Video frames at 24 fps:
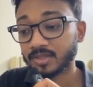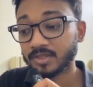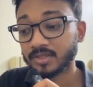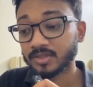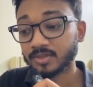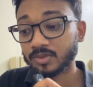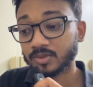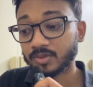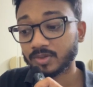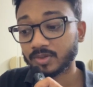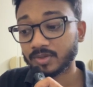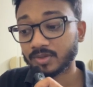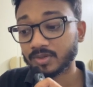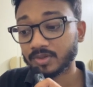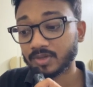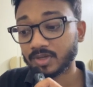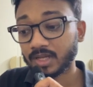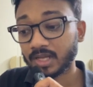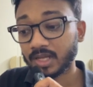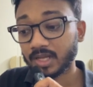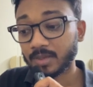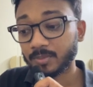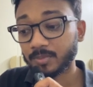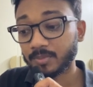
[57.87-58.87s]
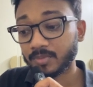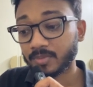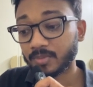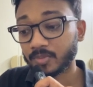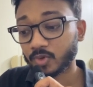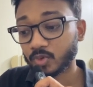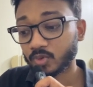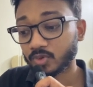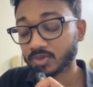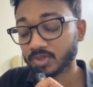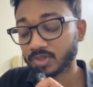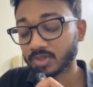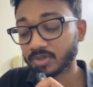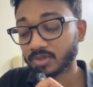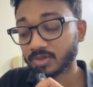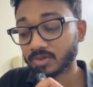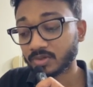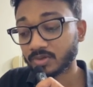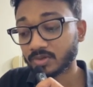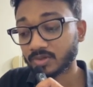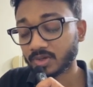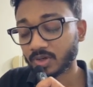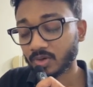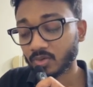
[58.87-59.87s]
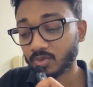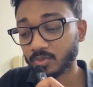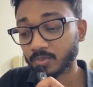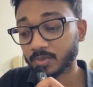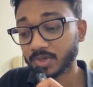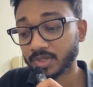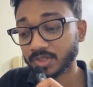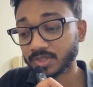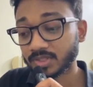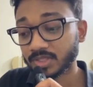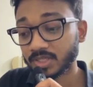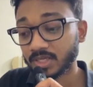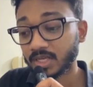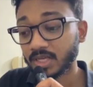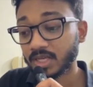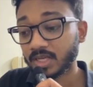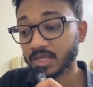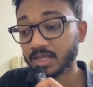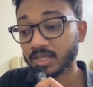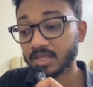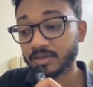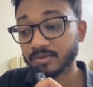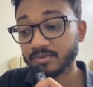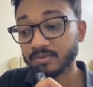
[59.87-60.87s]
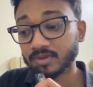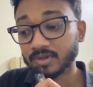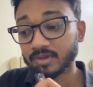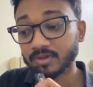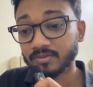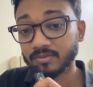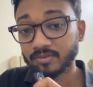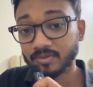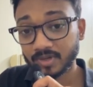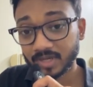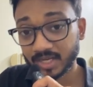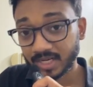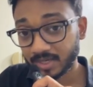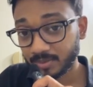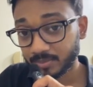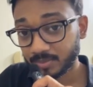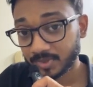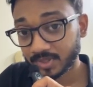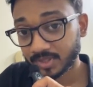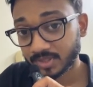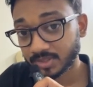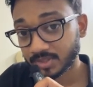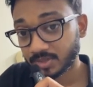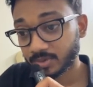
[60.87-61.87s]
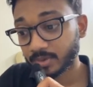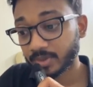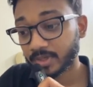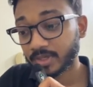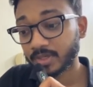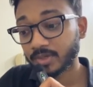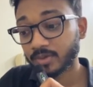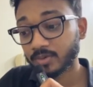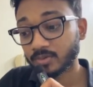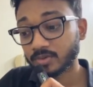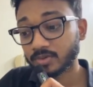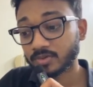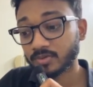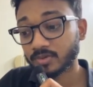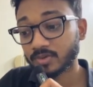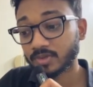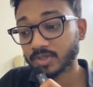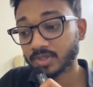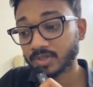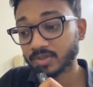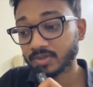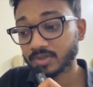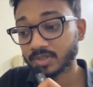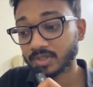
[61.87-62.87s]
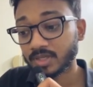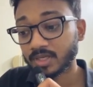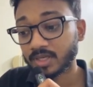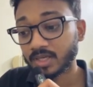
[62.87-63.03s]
So here I'm using a round brush. Even flat brush you can use for this.